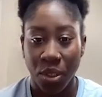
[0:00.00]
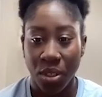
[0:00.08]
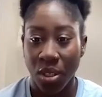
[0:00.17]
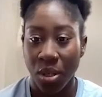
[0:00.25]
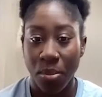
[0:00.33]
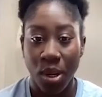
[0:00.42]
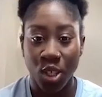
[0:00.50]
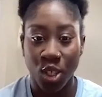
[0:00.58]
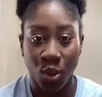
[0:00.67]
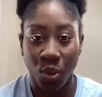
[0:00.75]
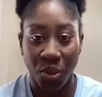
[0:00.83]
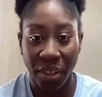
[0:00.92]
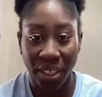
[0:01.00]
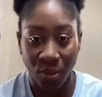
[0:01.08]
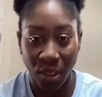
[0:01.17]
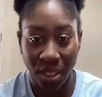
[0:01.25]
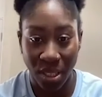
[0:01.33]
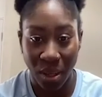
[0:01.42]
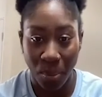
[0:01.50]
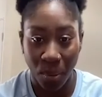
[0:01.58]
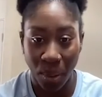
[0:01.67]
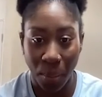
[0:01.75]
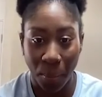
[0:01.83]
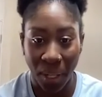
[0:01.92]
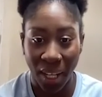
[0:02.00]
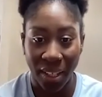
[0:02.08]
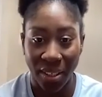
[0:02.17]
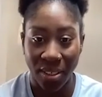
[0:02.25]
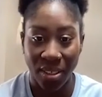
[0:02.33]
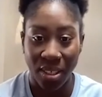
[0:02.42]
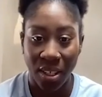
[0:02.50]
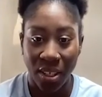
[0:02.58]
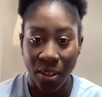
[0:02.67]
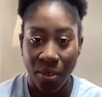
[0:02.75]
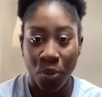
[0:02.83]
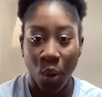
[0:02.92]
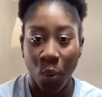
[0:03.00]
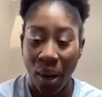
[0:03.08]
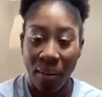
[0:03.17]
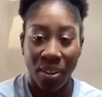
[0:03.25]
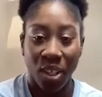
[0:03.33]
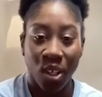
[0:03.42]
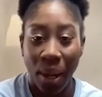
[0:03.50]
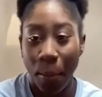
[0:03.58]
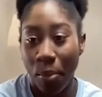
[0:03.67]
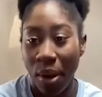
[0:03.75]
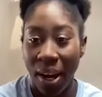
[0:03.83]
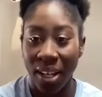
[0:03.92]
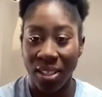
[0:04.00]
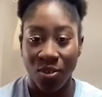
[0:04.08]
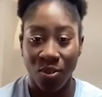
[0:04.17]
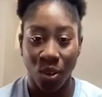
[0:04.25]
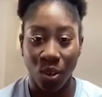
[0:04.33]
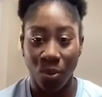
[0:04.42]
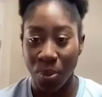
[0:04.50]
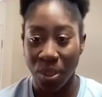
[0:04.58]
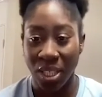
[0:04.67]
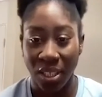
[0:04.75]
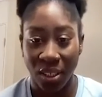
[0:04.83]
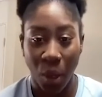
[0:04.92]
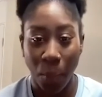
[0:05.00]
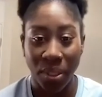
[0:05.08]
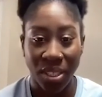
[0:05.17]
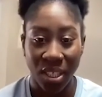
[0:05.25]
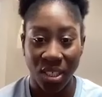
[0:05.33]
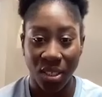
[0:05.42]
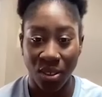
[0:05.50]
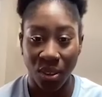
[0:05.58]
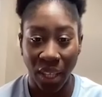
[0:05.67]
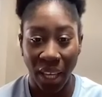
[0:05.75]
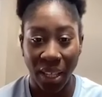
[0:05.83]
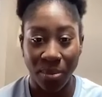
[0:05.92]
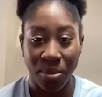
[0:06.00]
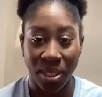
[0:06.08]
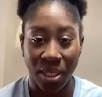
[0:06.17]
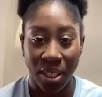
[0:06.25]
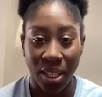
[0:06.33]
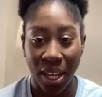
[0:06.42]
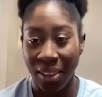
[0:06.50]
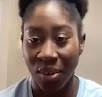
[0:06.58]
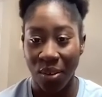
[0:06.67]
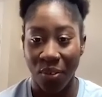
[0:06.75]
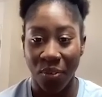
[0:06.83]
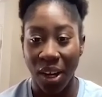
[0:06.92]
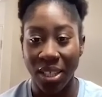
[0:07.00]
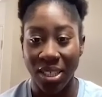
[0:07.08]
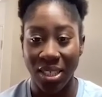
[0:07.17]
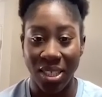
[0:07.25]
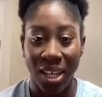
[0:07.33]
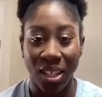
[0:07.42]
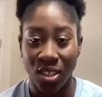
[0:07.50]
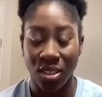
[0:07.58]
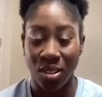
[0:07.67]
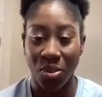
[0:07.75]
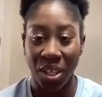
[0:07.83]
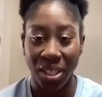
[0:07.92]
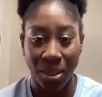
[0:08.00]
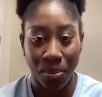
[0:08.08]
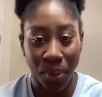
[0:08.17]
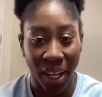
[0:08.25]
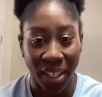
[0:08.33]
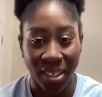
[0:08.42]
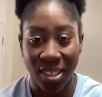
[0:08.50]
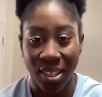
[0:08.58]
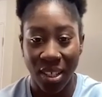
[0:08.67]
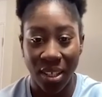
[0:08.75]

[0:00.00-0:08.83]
commercial things, for example, when players not wearing the correct brands for particular competitions or games, and there are fines and sanctions and things in place.